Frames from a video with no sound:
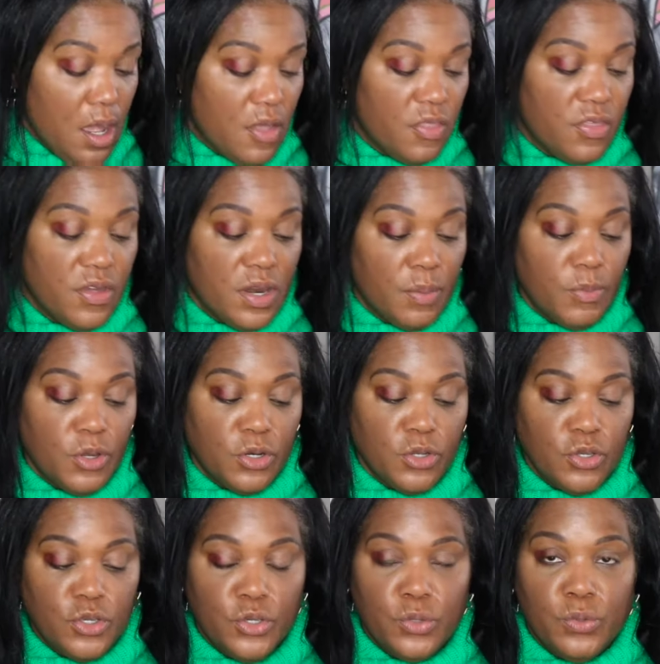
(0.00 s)
And then I'm going to
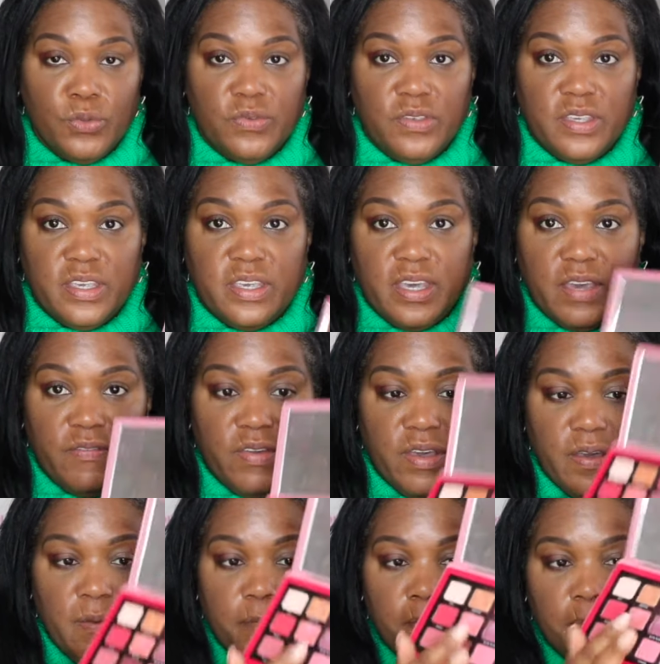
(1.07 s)
use
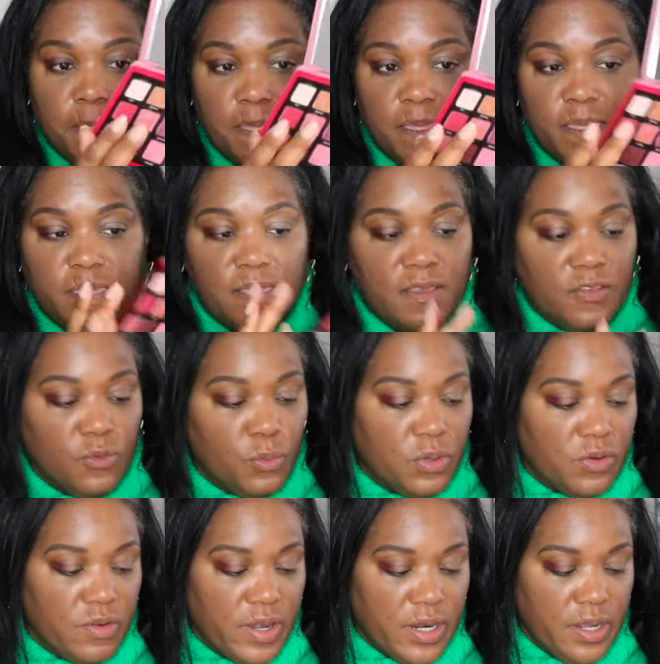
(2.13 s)
Giving, this
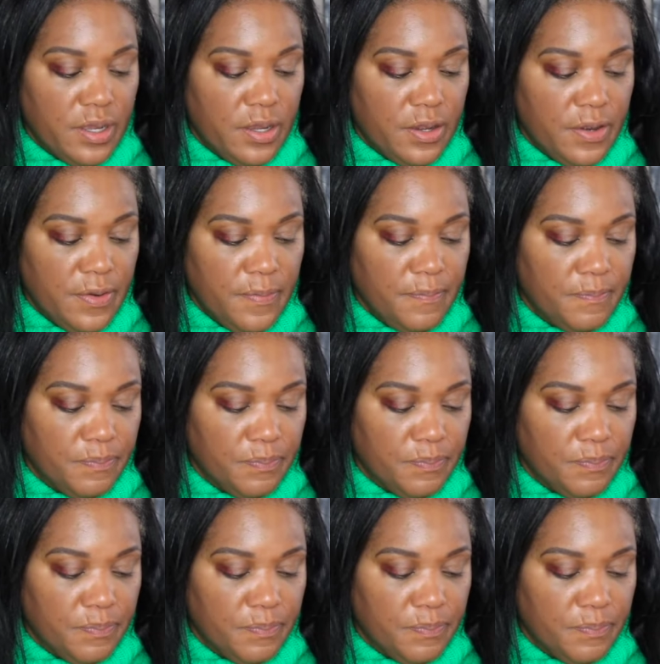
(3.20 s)
one right here.